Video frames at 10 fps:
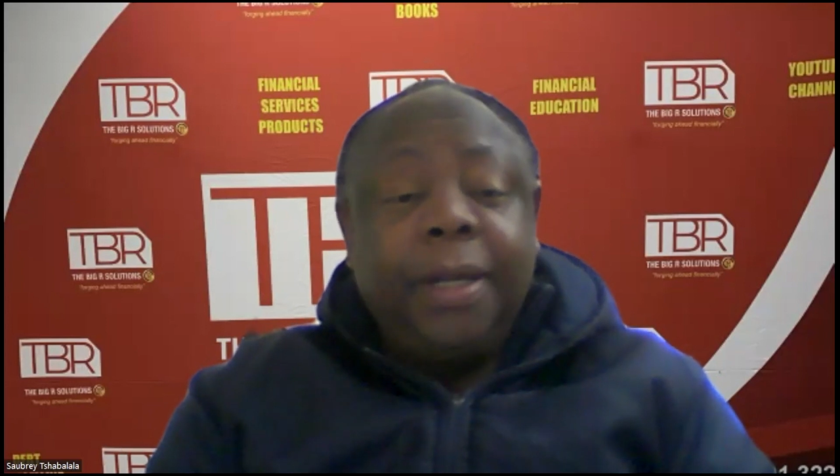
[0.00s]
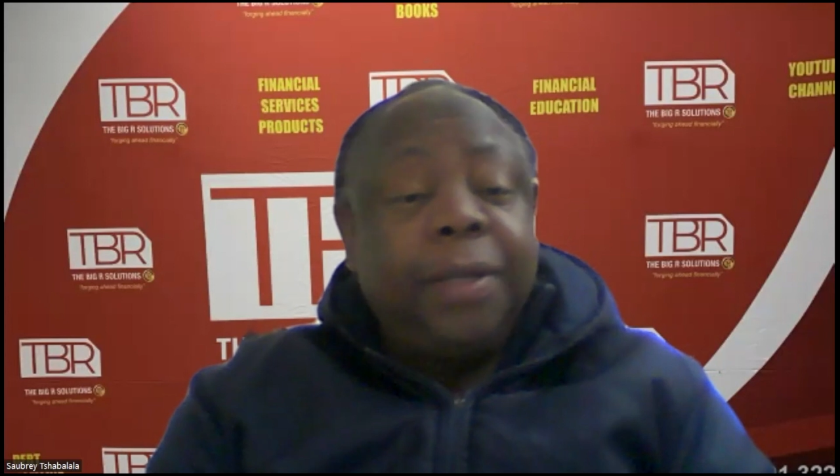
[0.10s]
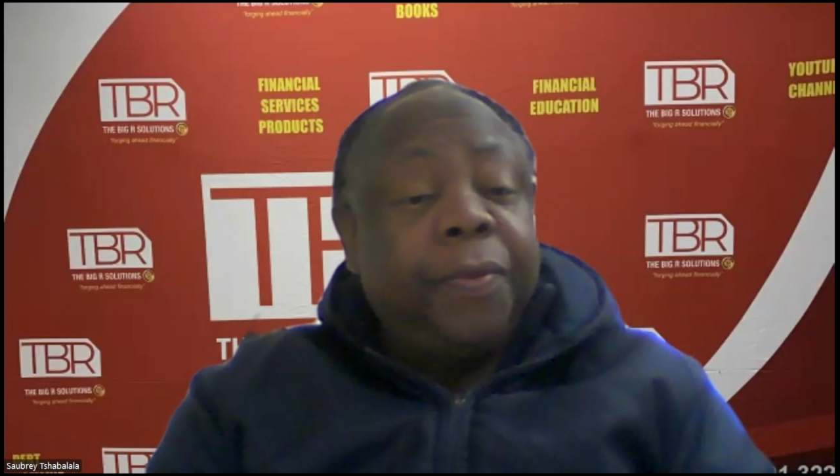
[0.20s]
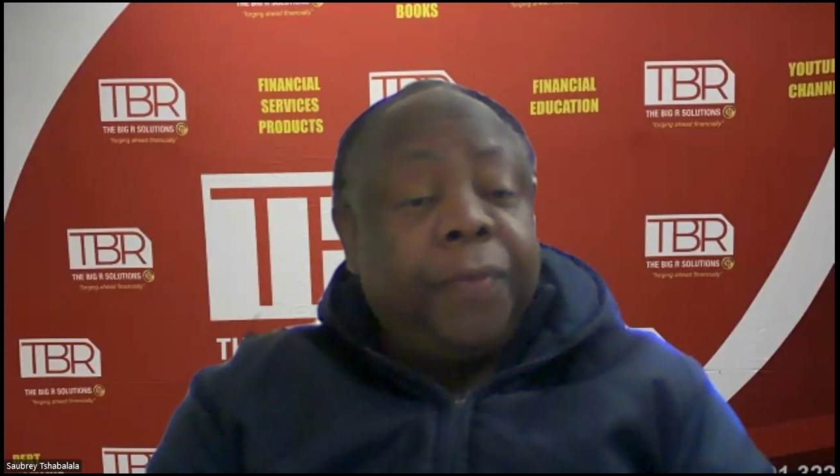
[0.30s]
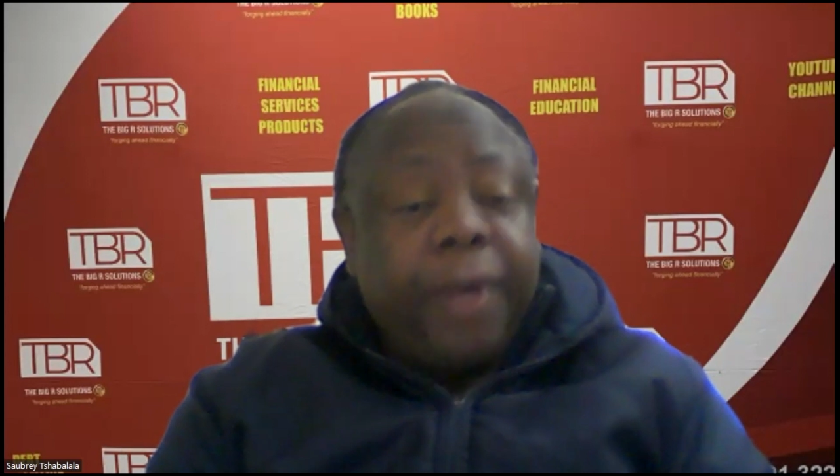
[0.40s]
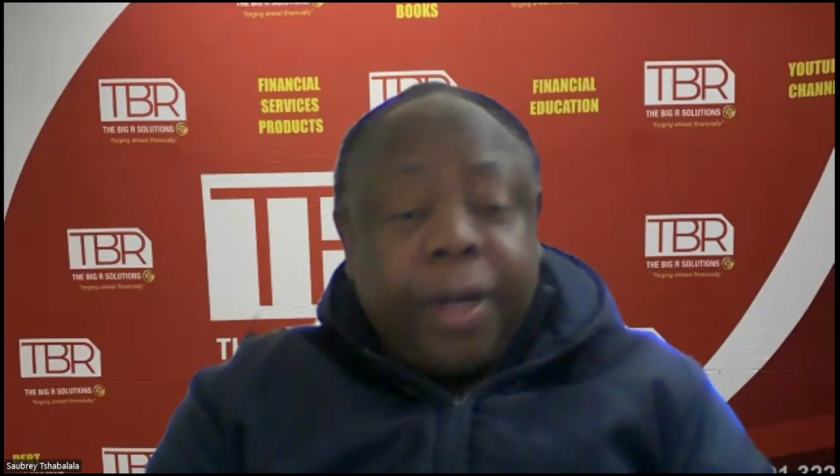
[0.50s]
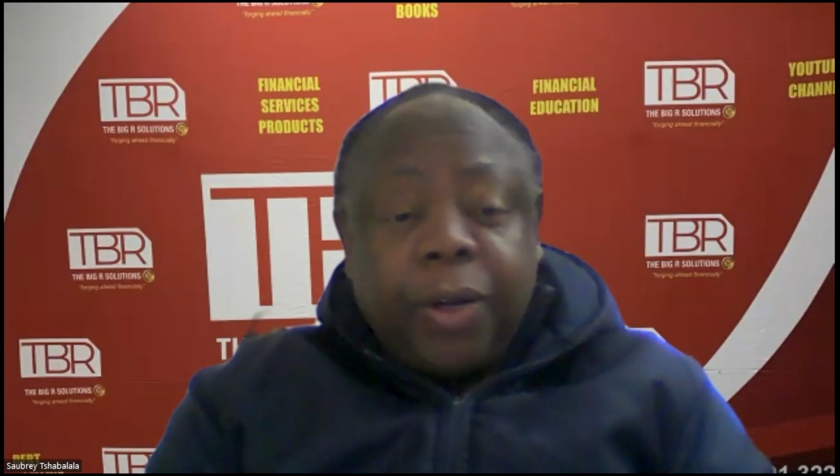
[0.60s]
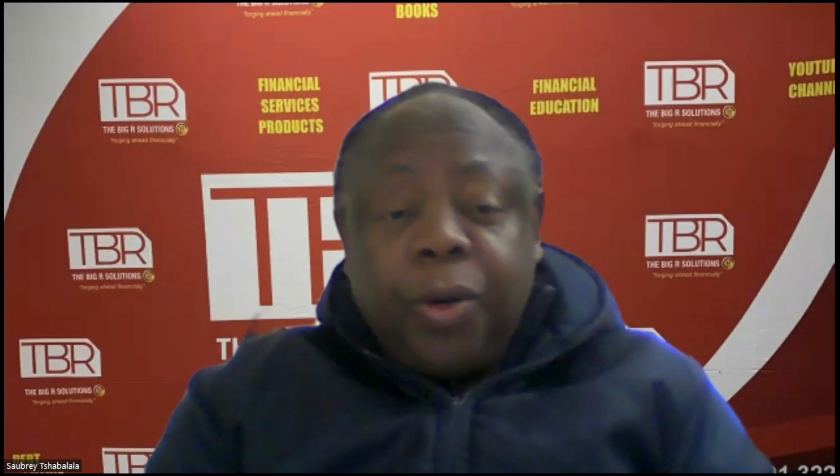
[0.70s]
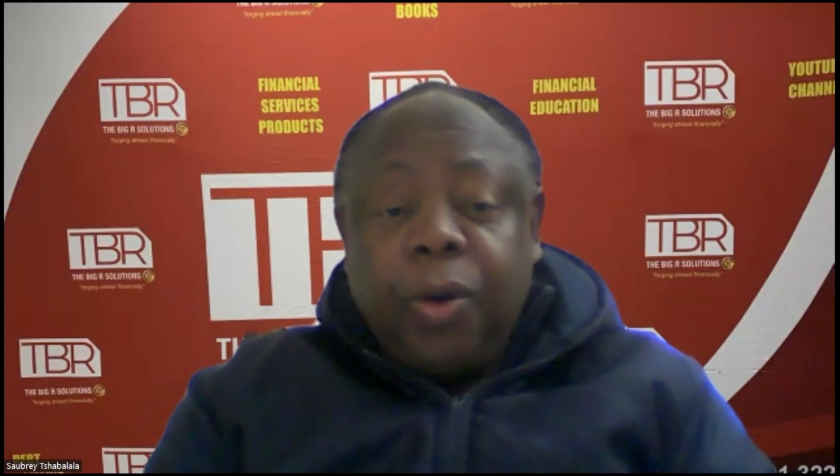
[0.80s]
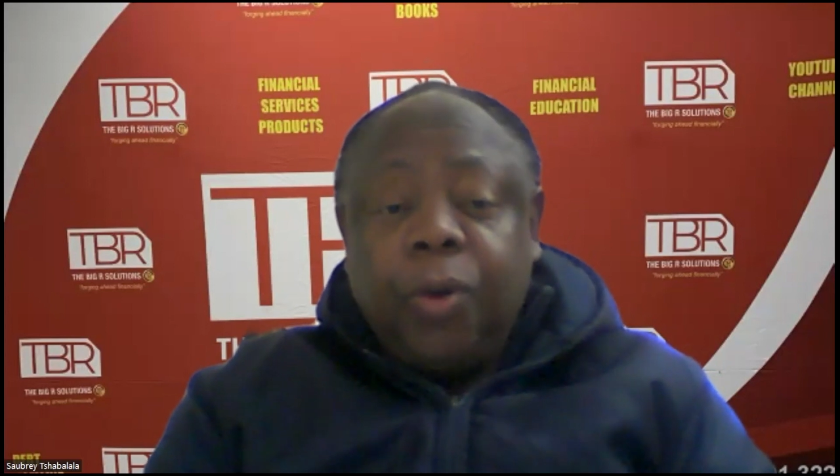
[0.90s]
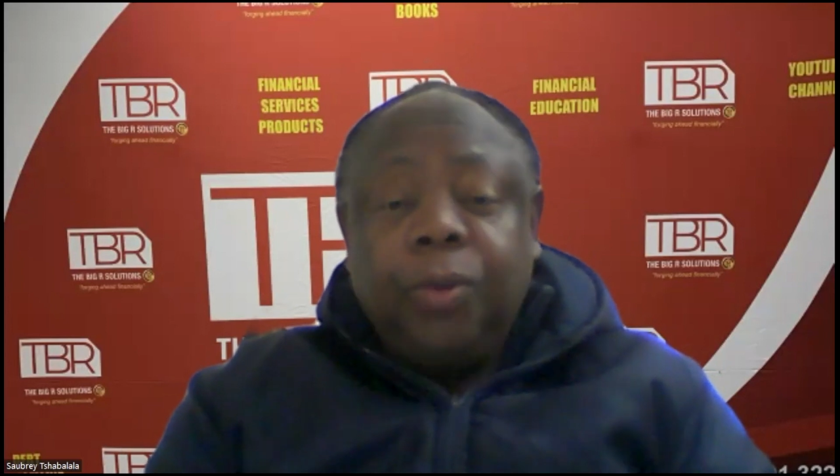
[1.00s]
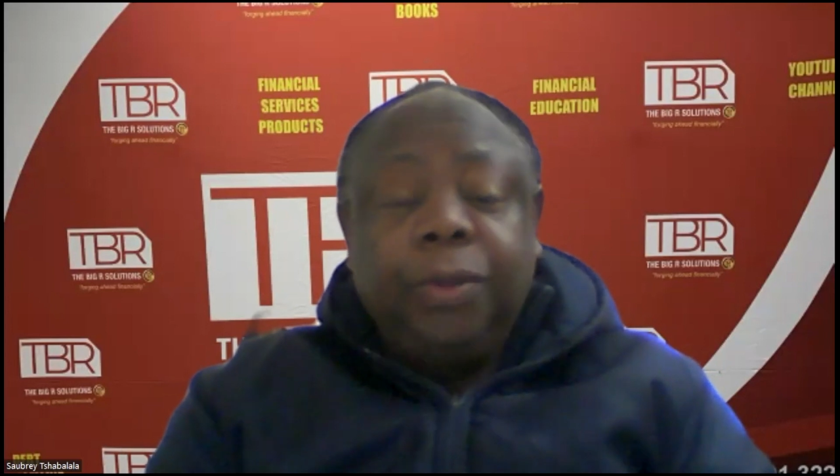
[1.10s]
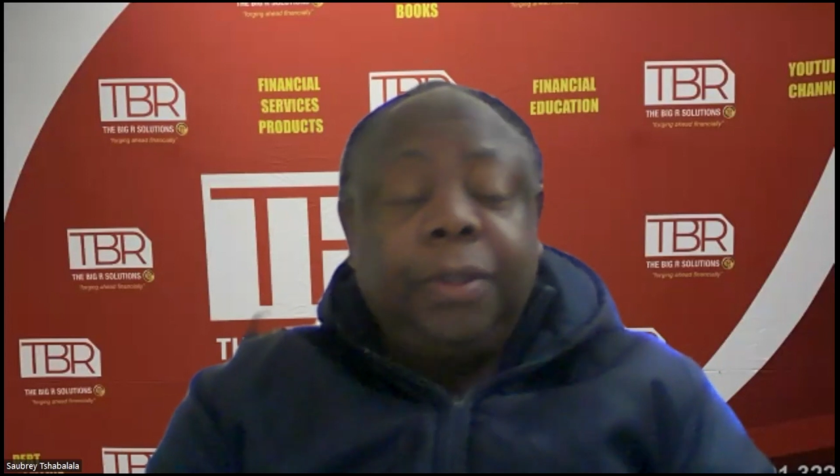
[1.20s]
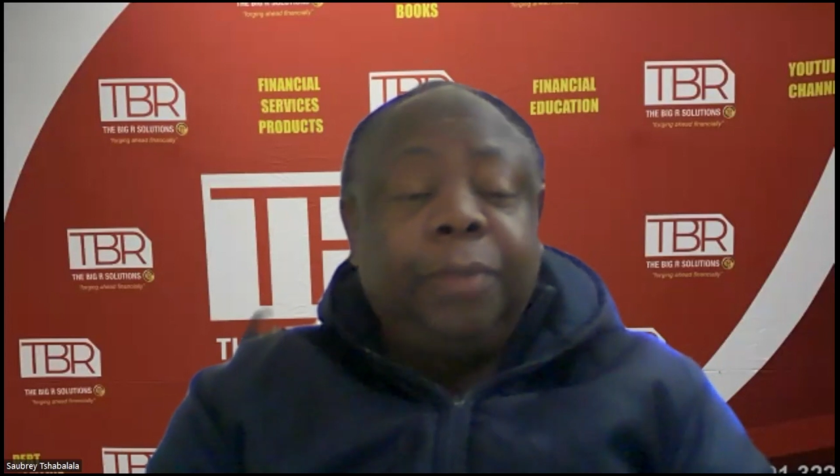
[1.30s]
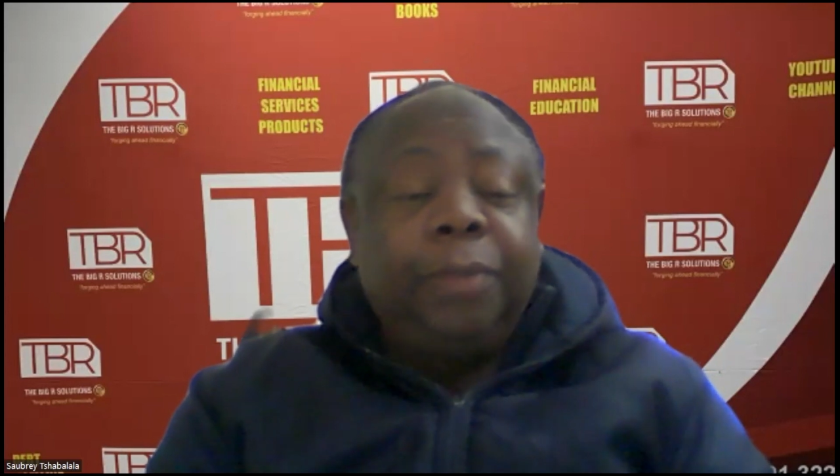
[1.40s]
It's very
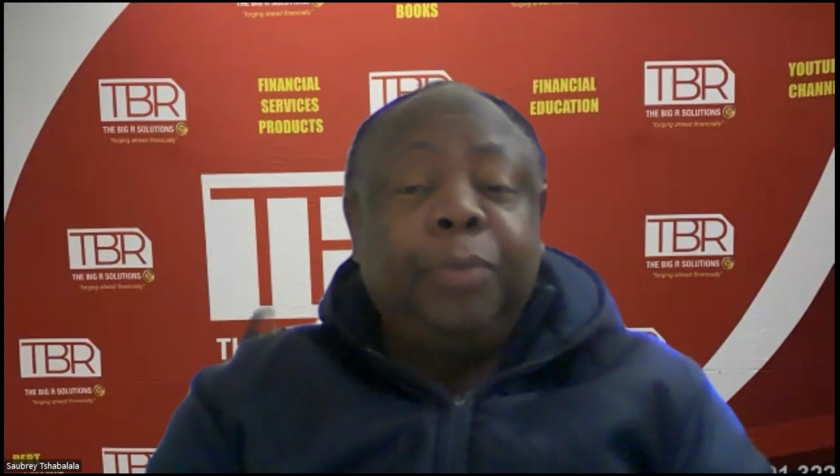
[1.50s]
cold.